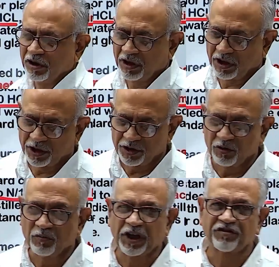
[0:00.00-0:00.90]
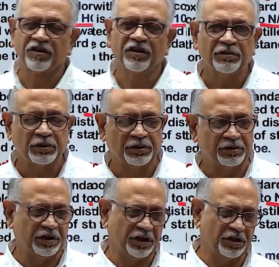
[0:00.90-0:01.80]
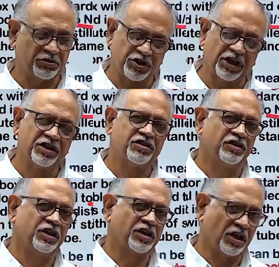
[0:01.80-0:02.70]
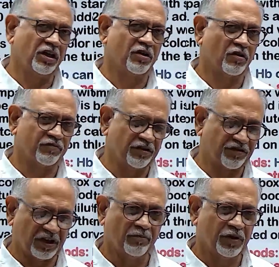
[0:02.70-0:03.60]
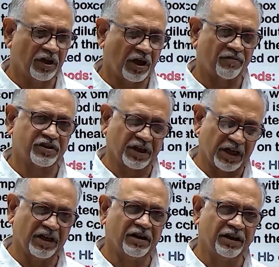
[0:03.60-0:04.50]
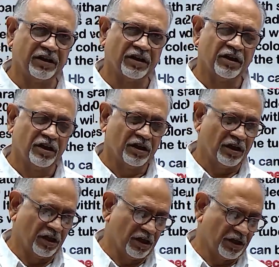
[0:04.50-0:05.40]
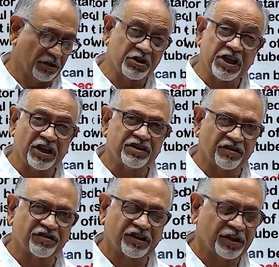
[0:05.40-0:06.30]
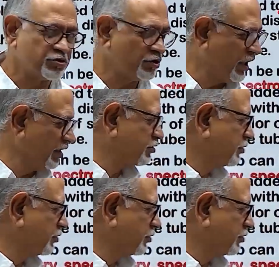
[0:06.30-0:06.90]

you measure the change in the color of the sample after adding reagents into it.